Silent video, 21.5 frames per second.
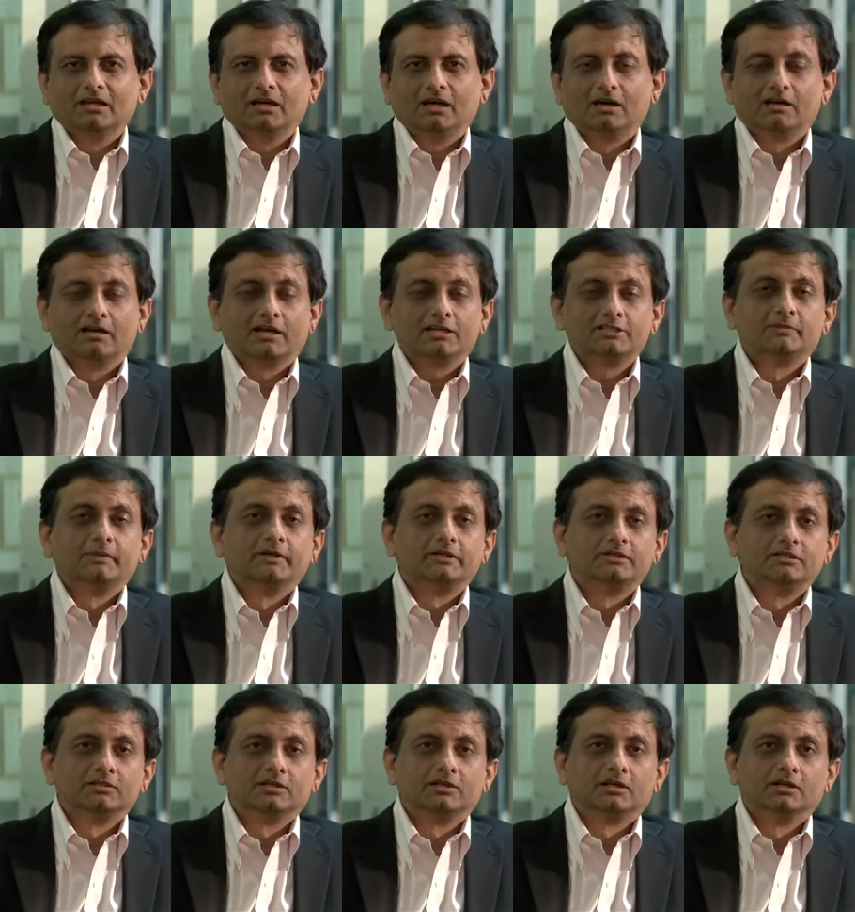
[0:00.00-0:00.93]
Our
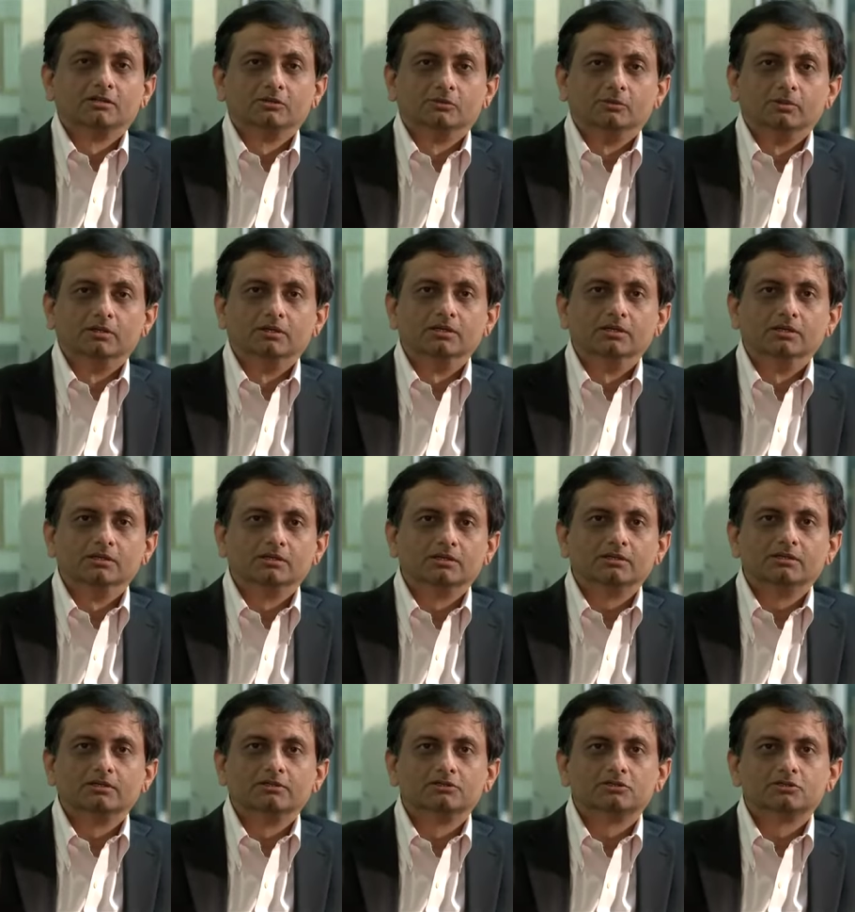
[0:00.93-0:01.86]
aspiration around the world
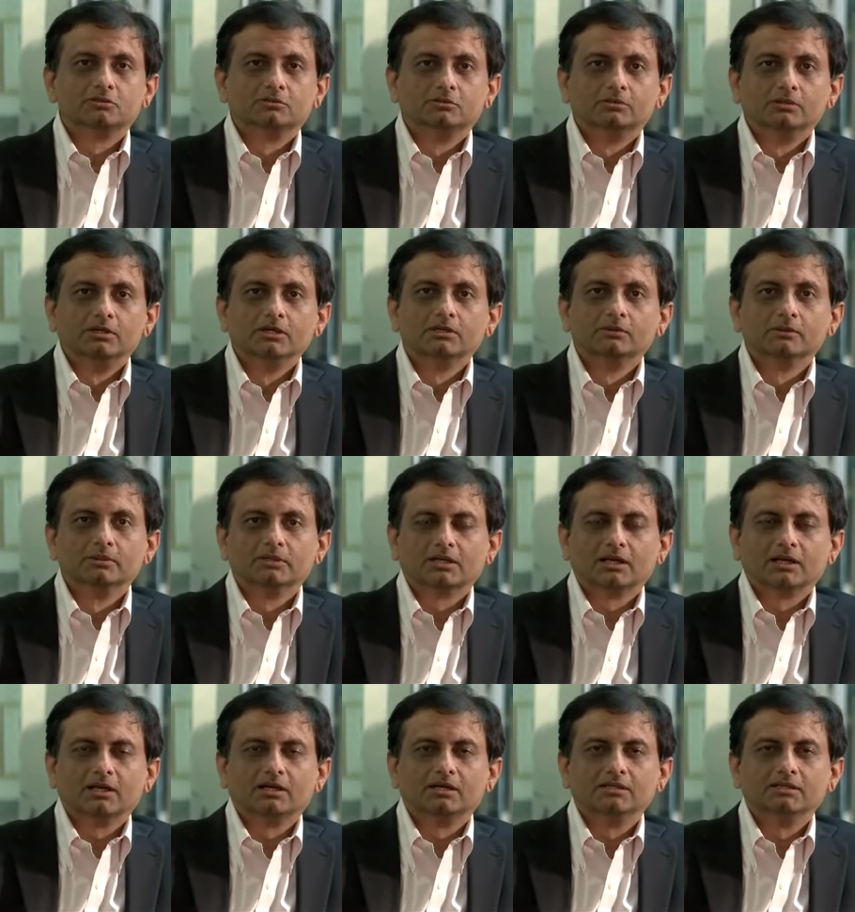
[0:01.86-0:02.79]
is to work with
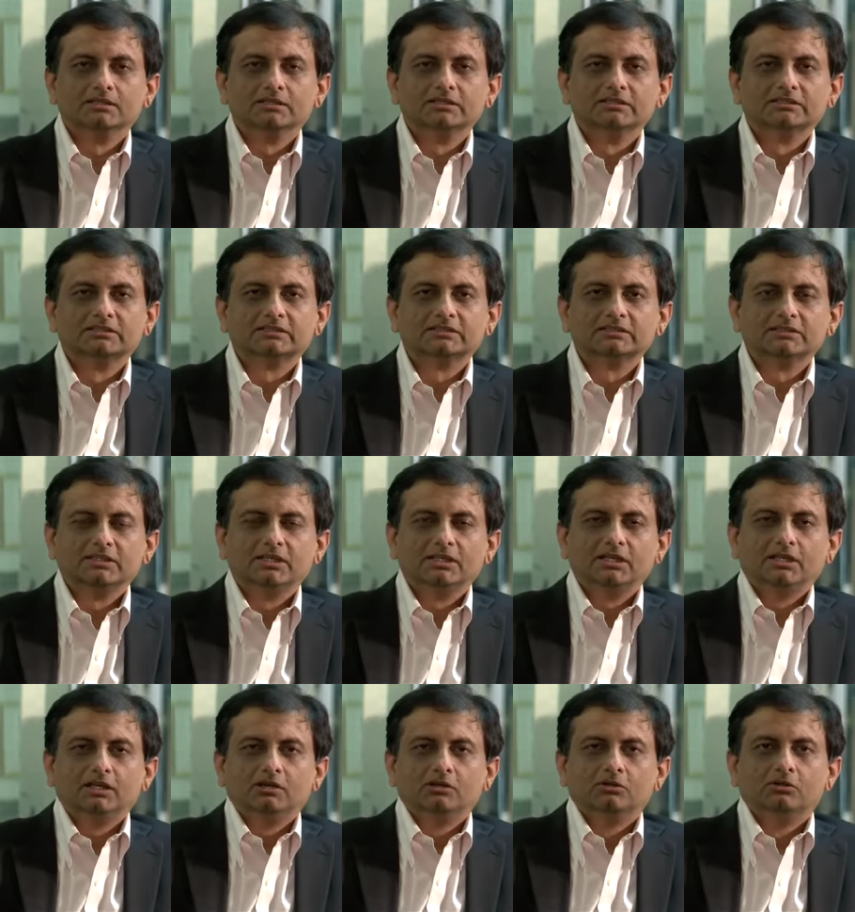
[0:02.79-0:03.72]
clients
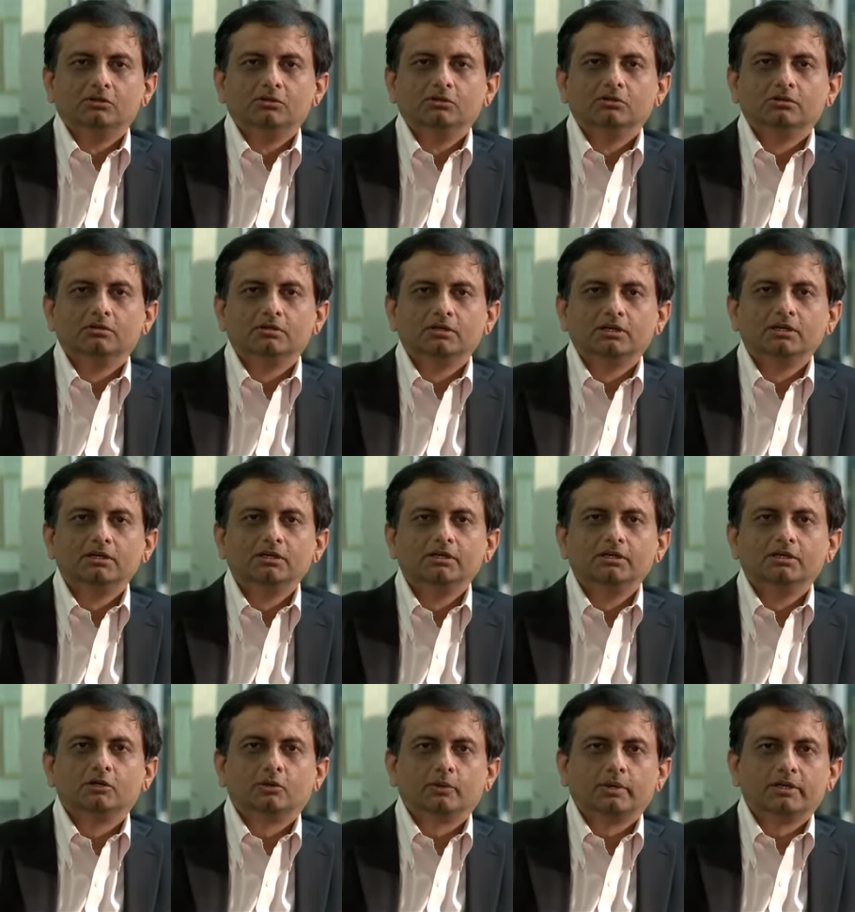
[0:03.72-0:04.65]
who
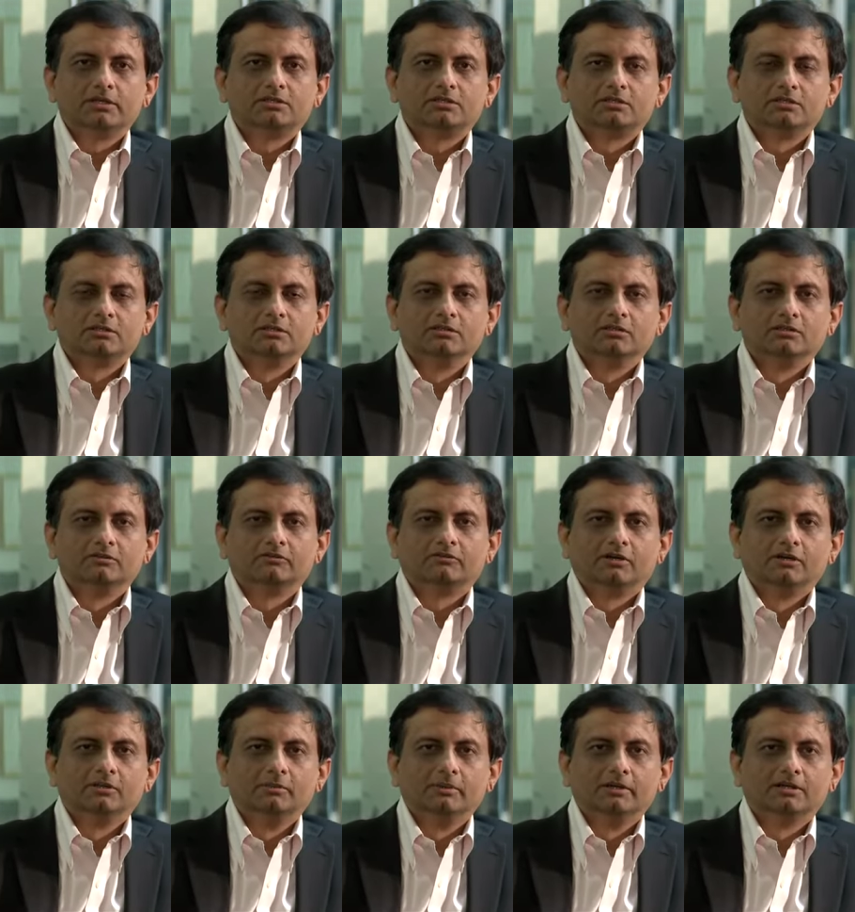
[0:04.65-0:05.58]
really question the
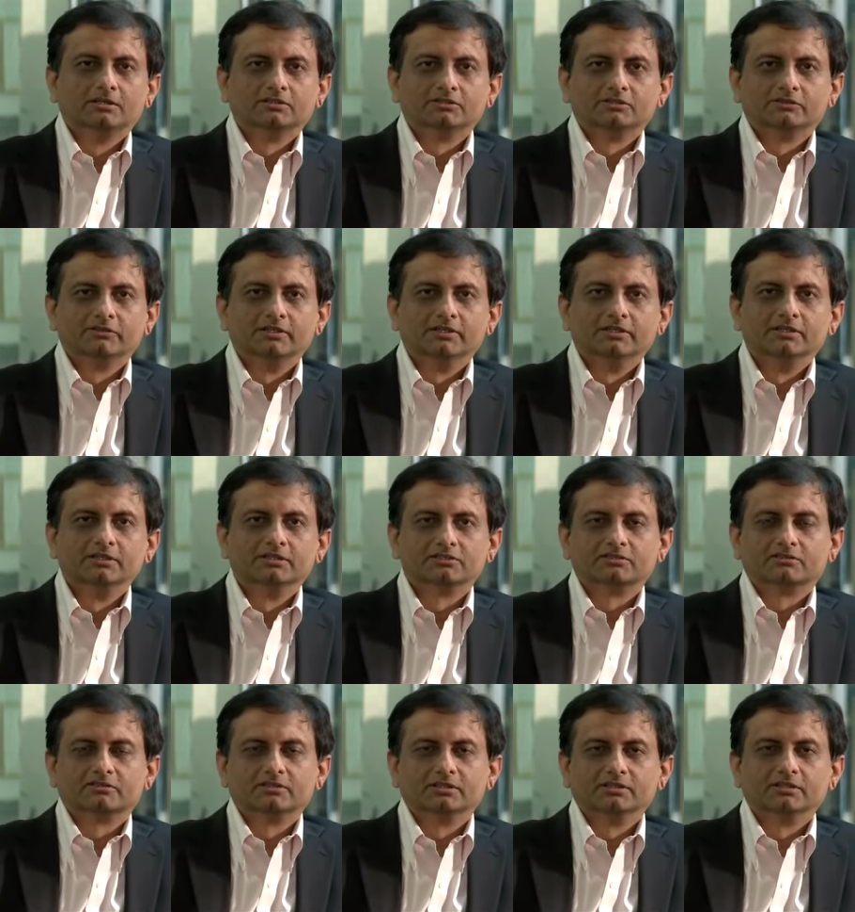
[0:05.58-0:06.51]
fundamentals of the
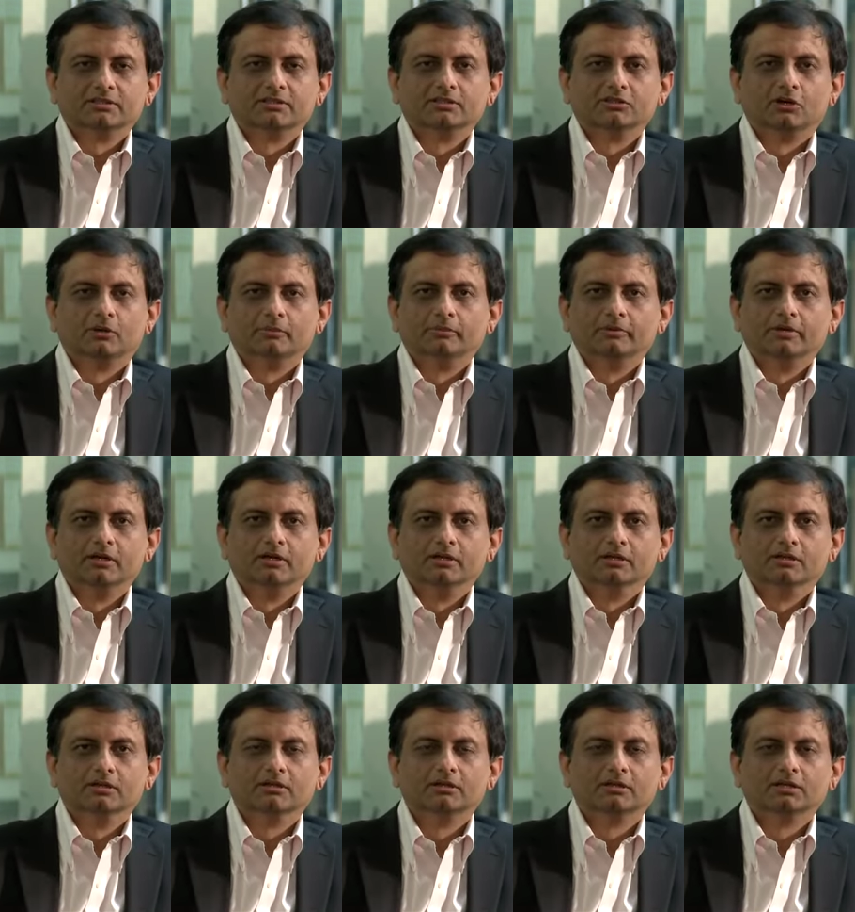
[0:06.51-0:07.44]
industry that they operate
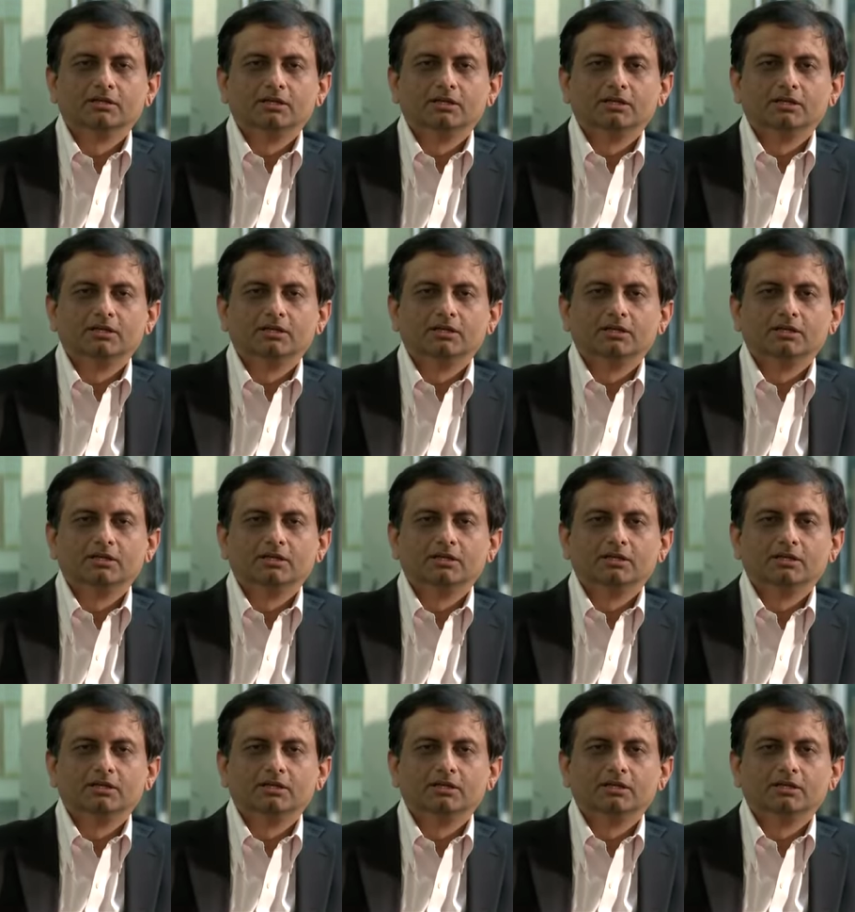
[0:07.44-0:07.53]
in,